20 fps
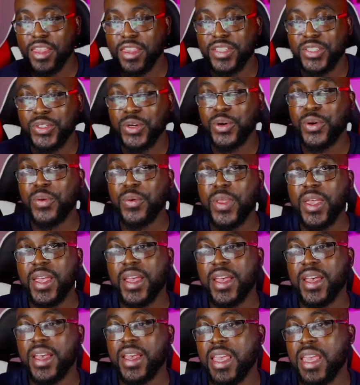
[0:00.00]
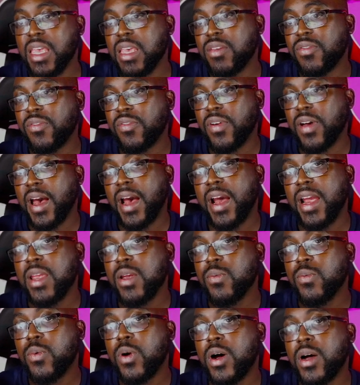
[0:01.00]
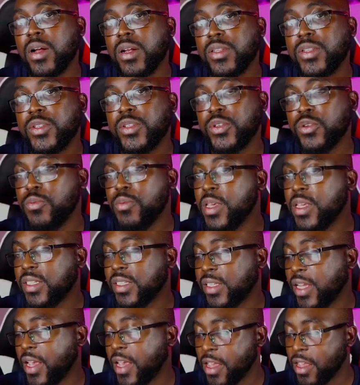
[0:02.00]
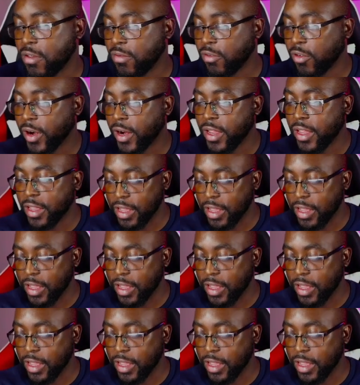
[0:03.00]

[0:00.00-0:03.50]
So if I want to be saved, right,